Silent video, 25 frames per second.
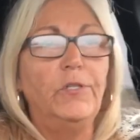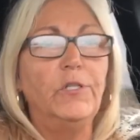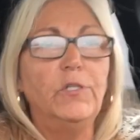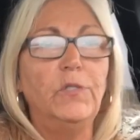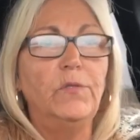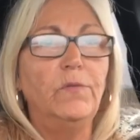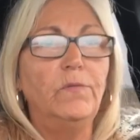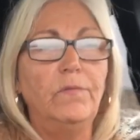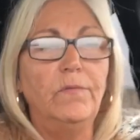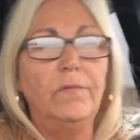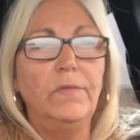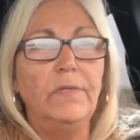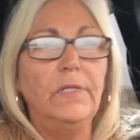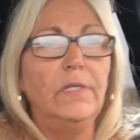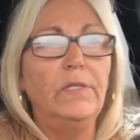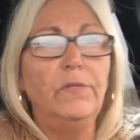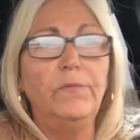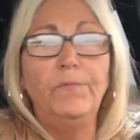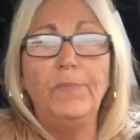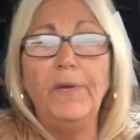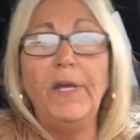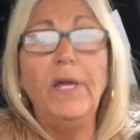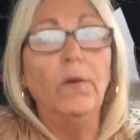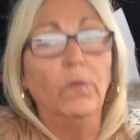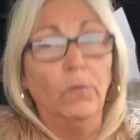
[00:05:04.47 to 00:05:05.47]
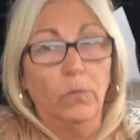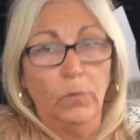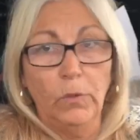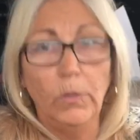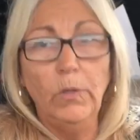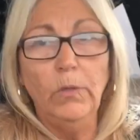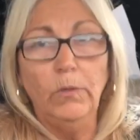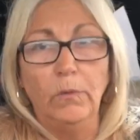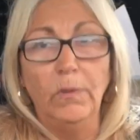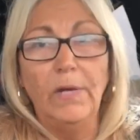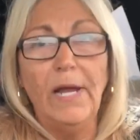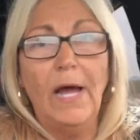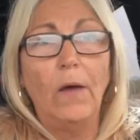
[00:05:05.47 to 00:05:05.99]
just being
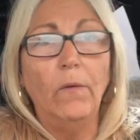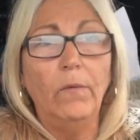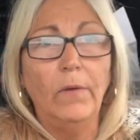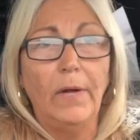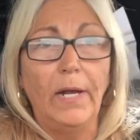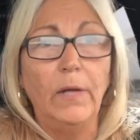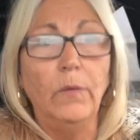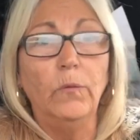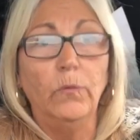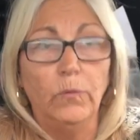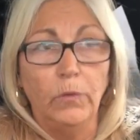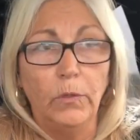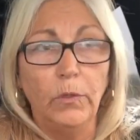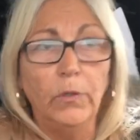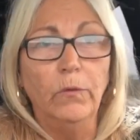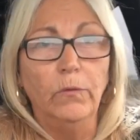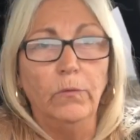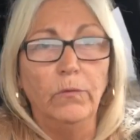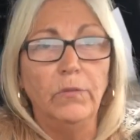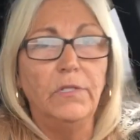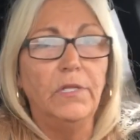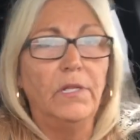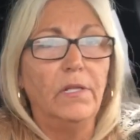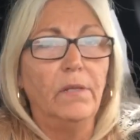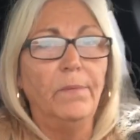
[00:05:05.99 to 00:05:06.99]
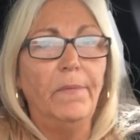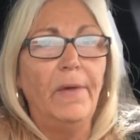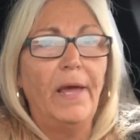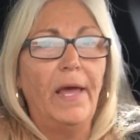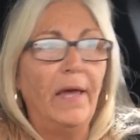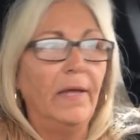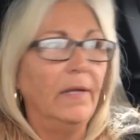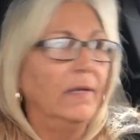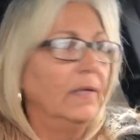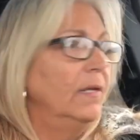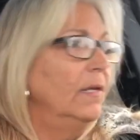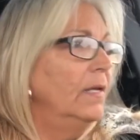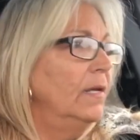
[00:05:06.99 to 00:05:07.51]
rude, outright rude to the
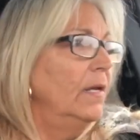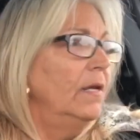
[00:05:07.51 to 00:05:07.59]
men